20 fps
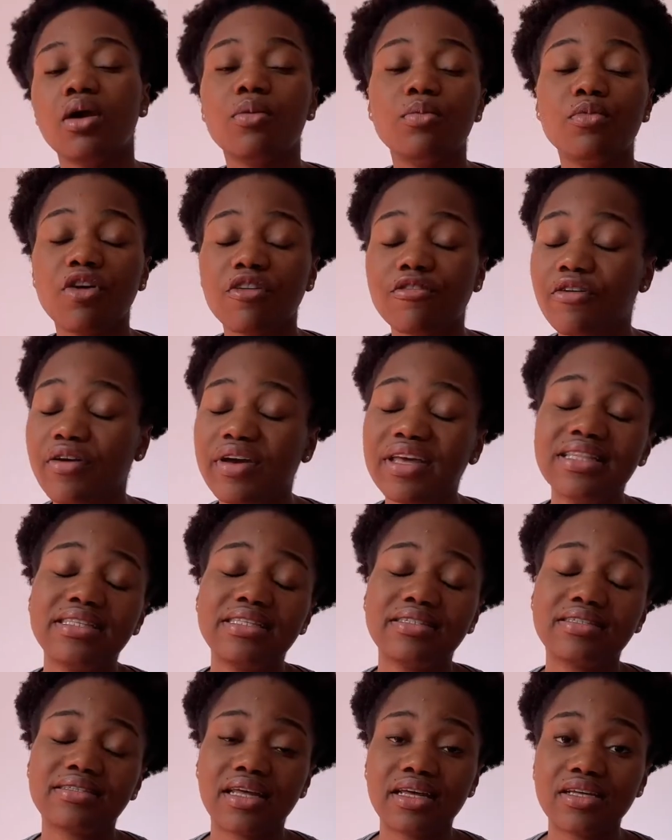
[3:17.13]
But for
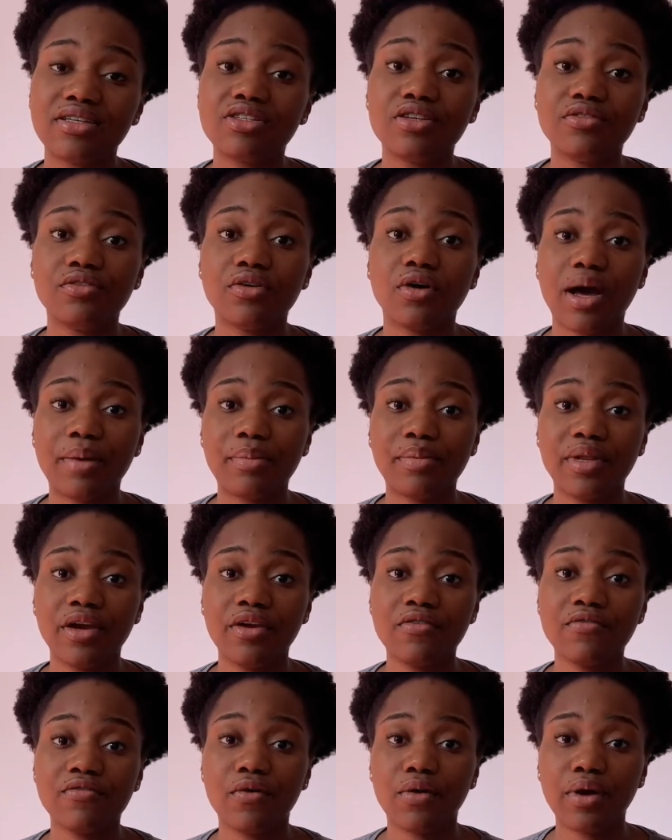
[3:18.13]
instance, if you're
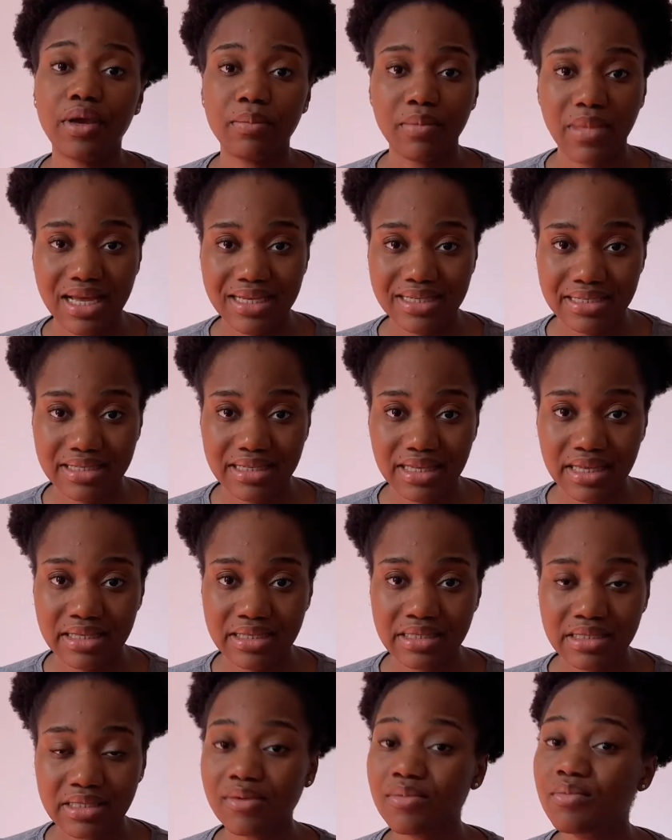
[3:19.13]
applying for a master's,